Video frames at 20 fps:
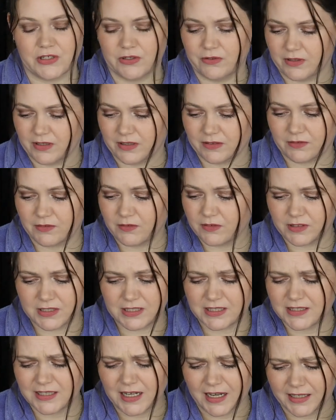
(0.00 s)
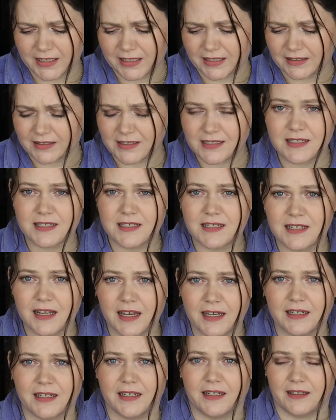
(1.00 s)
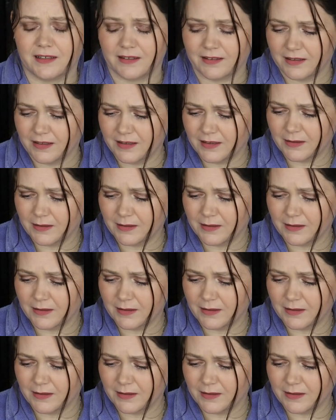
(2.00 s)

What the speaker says: do it. Stunning, stunning.